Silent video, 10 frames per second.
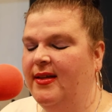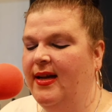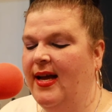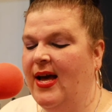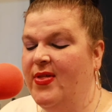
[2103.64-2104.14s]

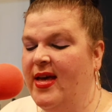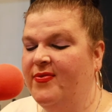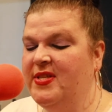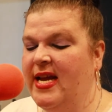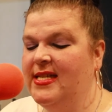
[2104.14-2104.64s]
how the
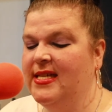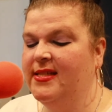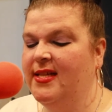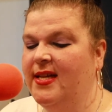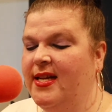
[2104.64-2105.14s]
FDA
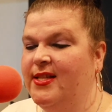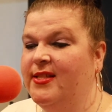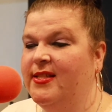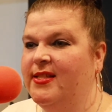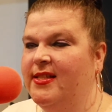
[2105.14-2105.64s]
does it
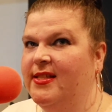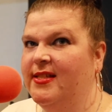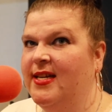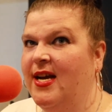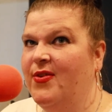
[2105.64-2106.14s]
is
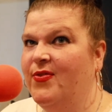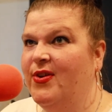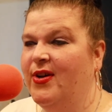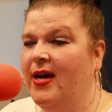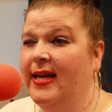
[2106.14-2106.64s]
kind of
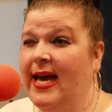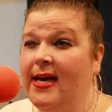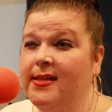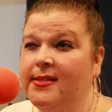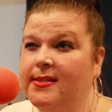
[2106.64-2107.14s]
a
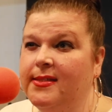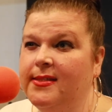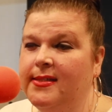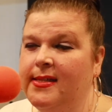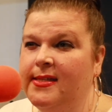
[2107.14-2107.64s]
guess
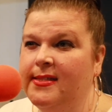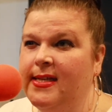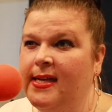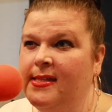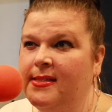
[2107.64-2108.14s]
in a
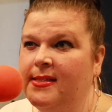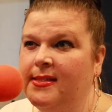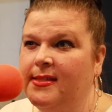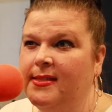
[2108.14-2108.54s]
sense.